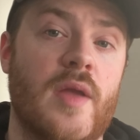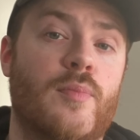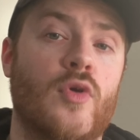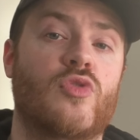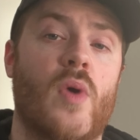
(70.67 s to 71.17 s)

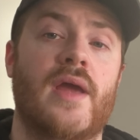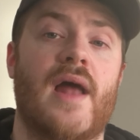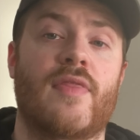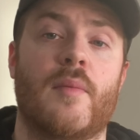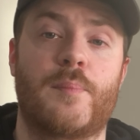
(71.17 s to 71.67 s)
Bruce Wayne
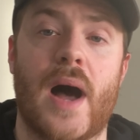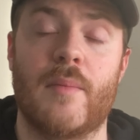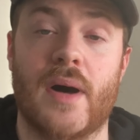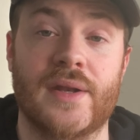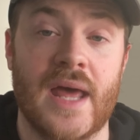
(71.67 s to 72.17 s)
and the
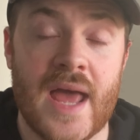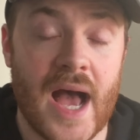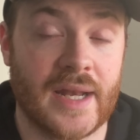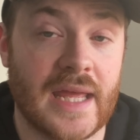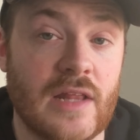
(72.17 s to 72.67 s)
Batman
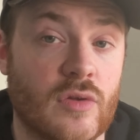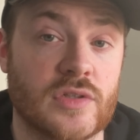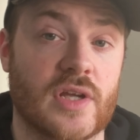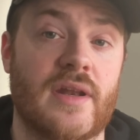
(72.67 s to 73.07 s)
and he does an